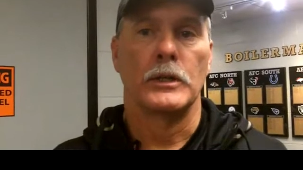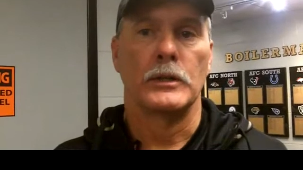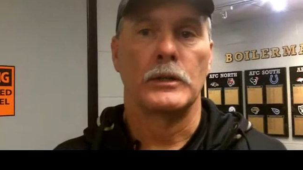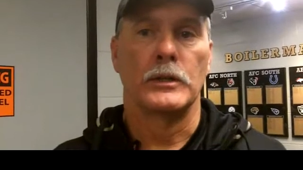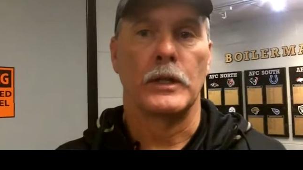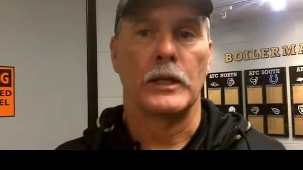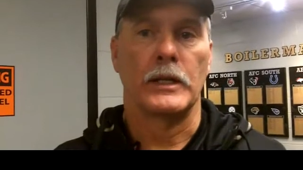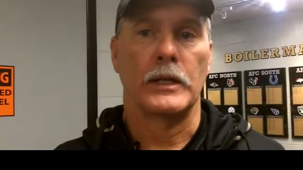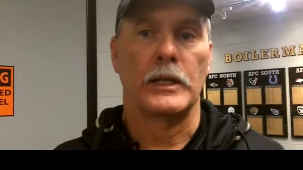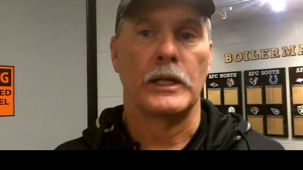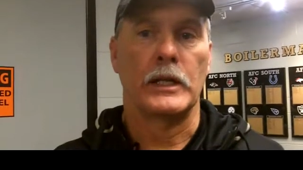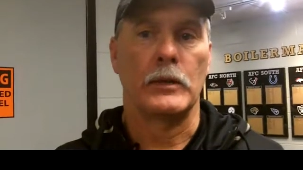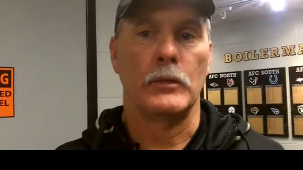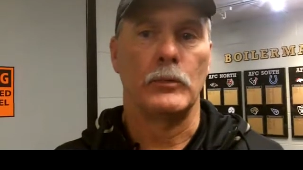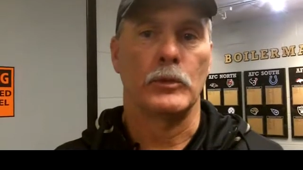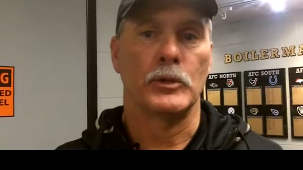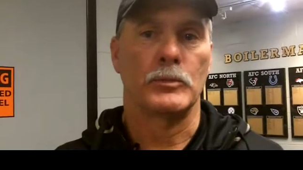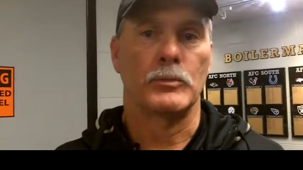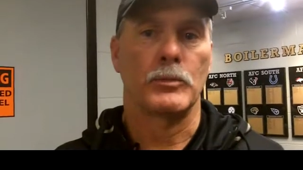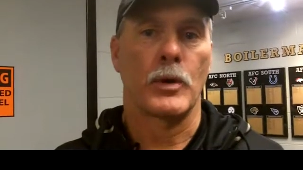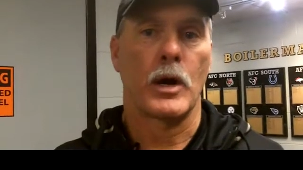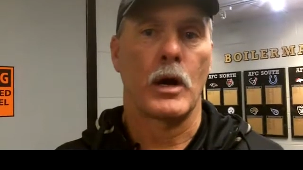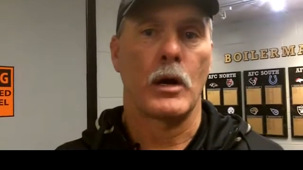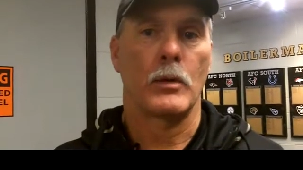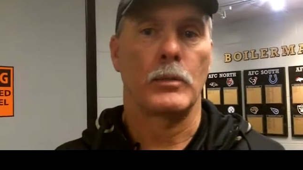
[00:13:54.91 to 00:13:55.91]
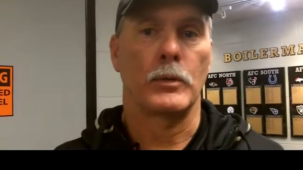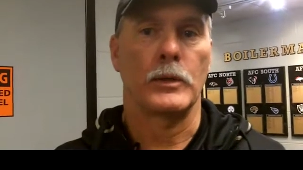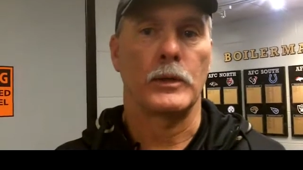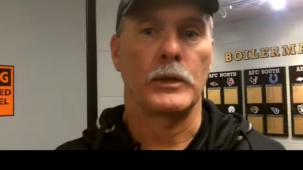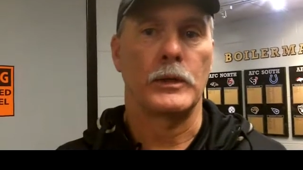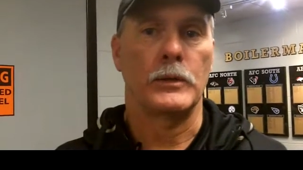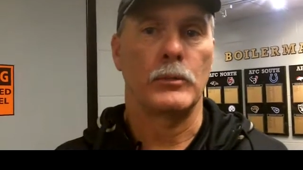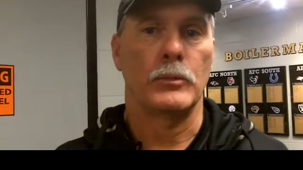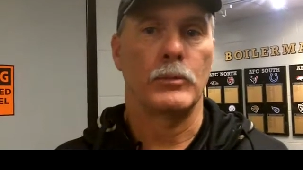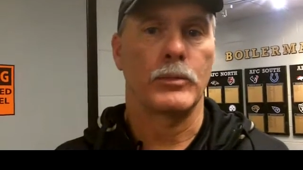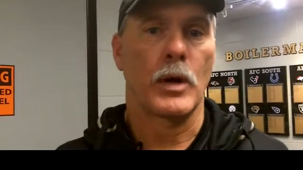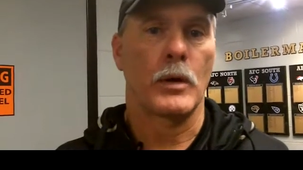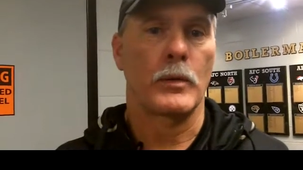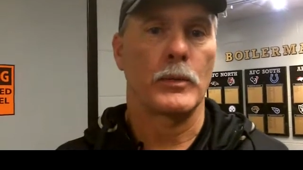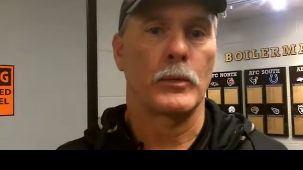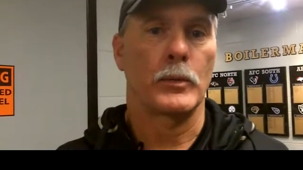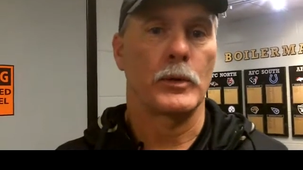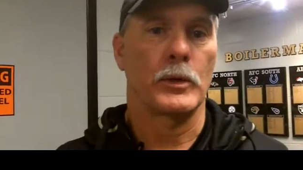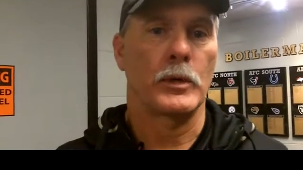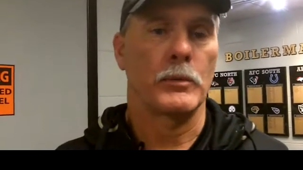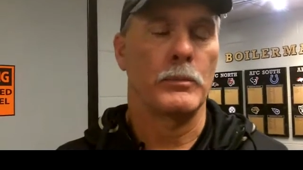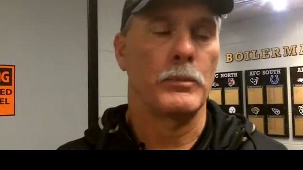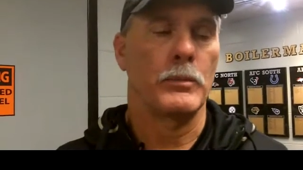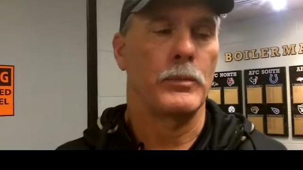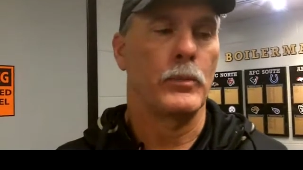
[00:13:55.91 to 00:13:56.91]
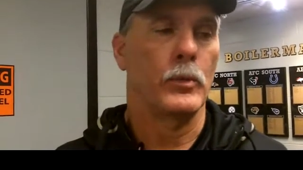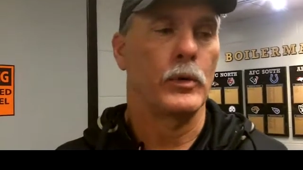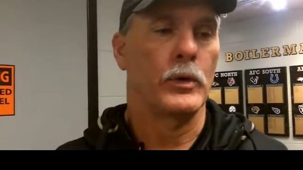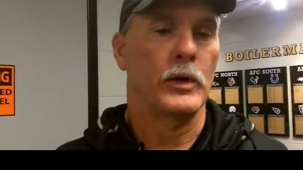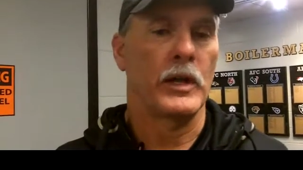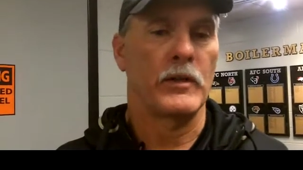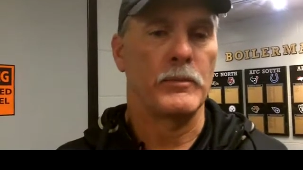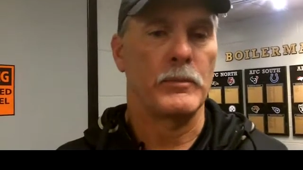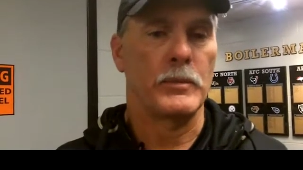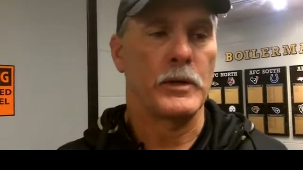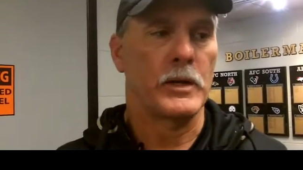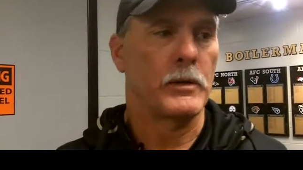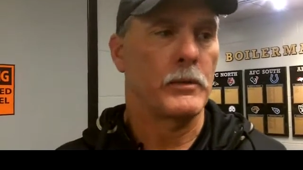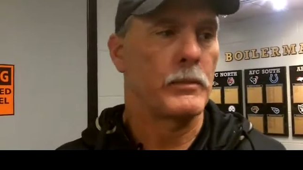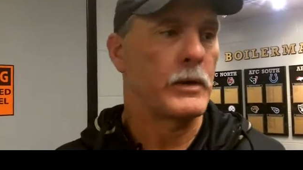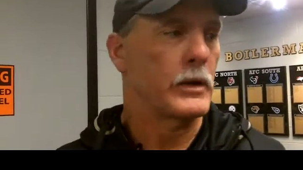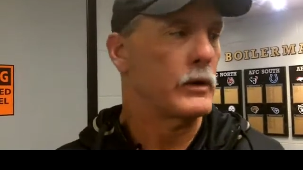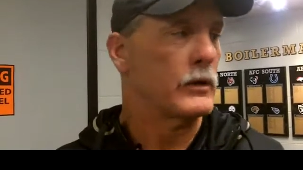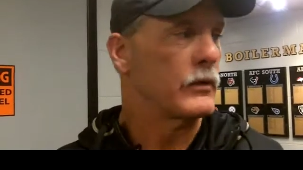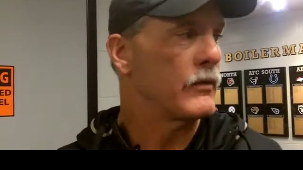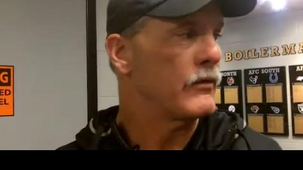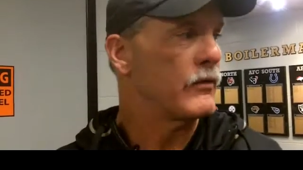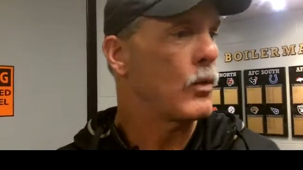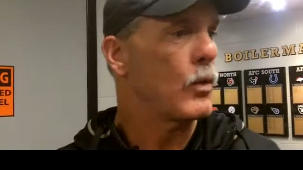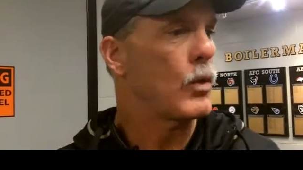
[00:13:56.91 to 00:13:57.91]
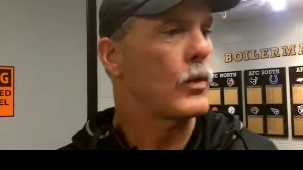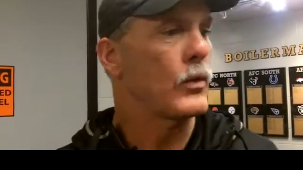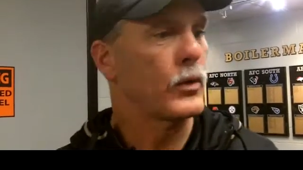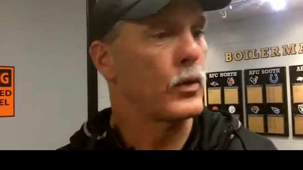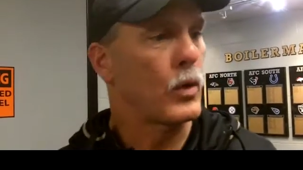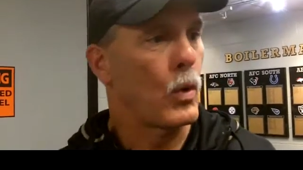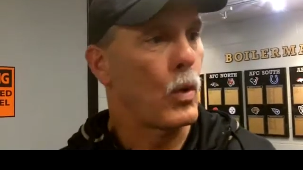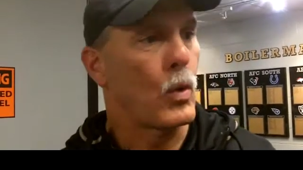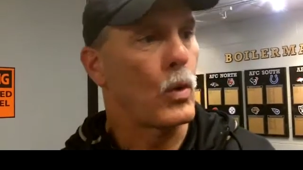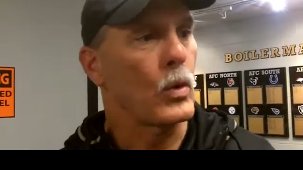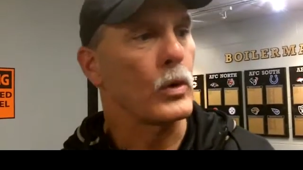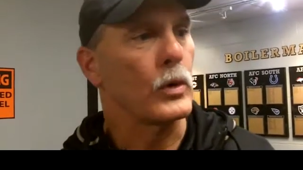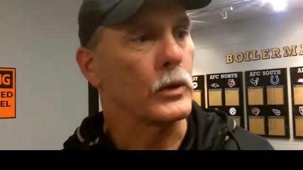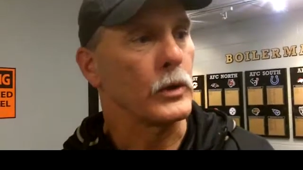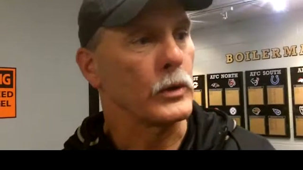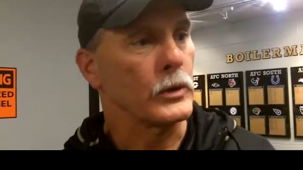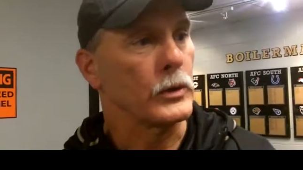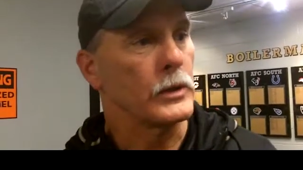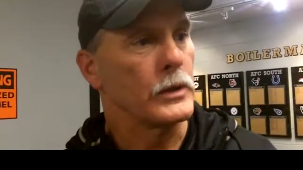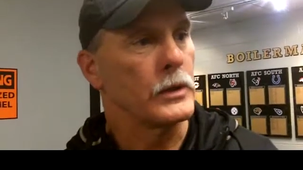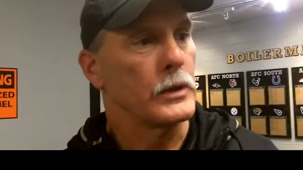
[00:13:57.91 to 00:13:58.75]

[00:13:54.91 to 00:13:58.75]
that he was probably would have been a better fourth corner